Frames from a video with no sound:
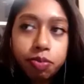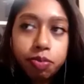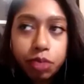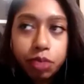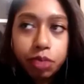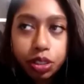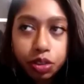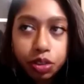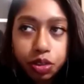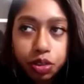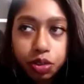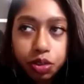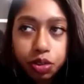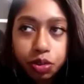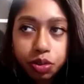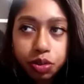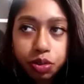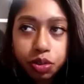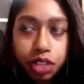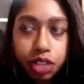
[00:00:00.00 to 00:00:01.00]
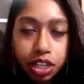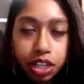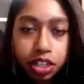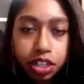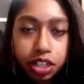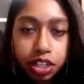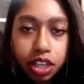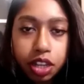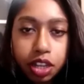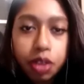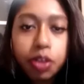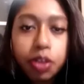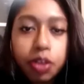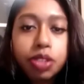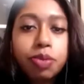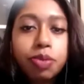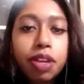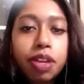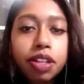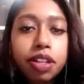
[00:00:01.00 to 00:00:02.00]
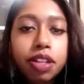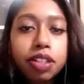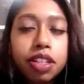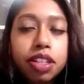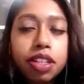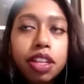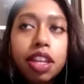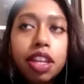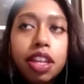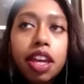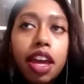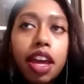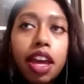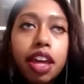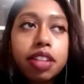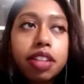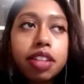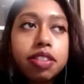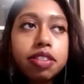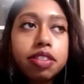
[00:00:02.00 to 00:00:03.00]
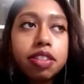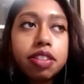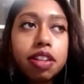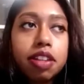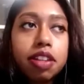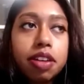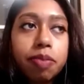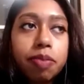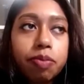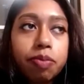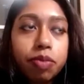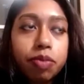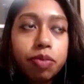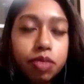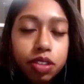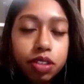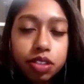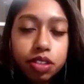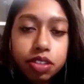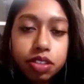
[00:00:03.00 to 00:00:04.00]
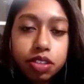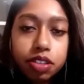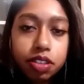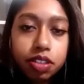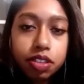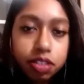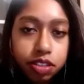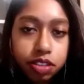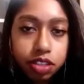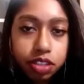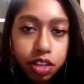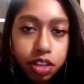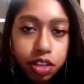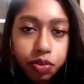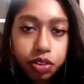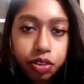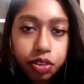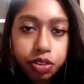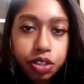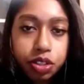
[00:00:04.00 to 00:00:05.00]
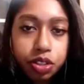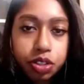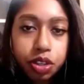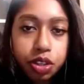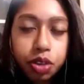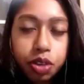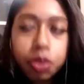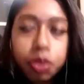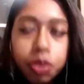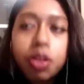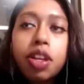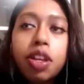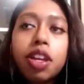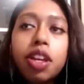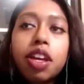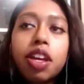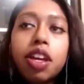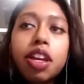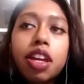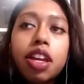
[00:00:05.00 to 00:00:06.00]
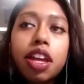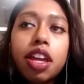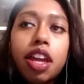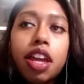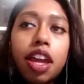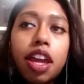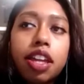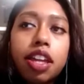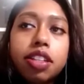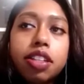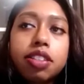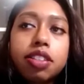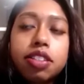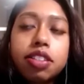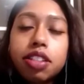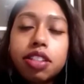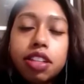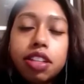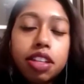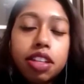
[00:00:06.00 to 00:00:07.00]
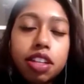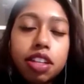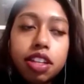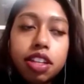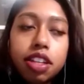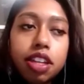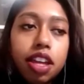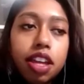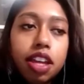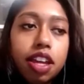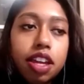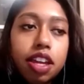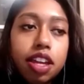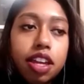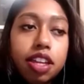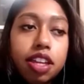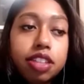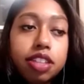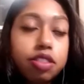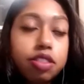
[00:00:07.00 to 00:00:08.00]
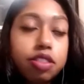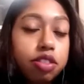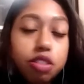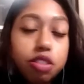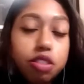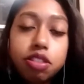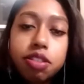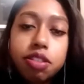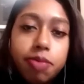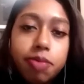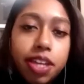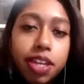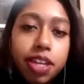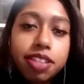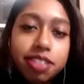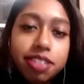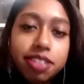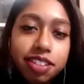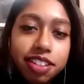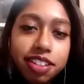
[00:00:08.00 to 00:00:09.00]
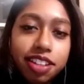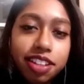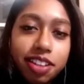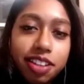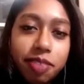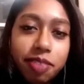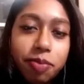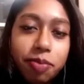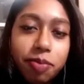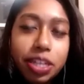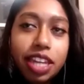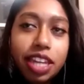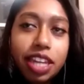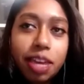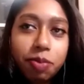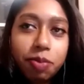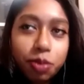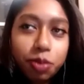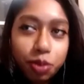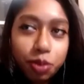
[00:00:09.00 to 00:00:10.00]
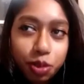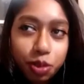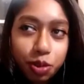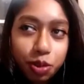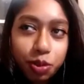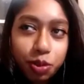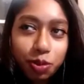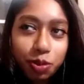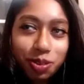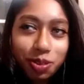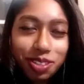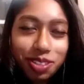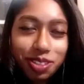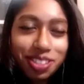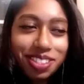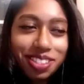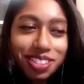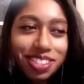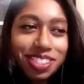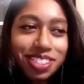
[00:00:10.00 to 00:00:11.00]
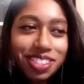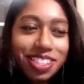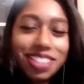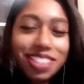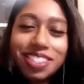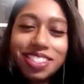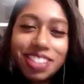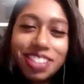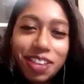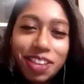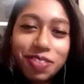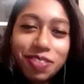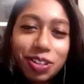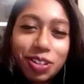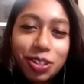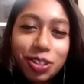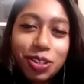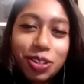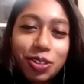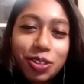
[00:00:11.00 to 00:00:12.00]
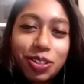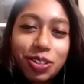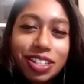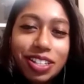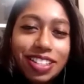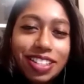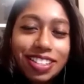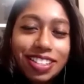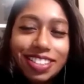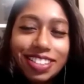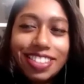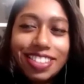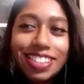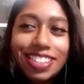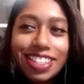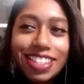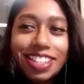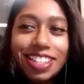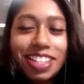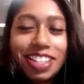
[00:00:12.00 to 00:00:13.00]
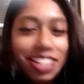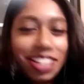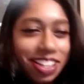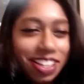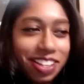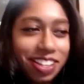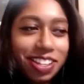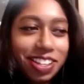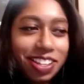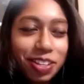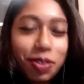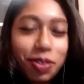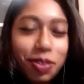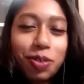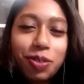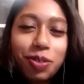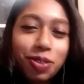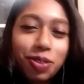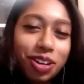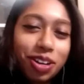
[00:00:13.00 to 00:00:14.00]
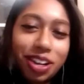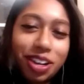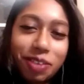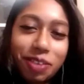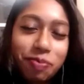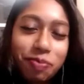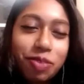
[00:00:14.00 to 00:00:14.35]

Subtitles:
been to San Diego as well as San Francisco. And it's just amazing being able to see the stuff that you usually see in your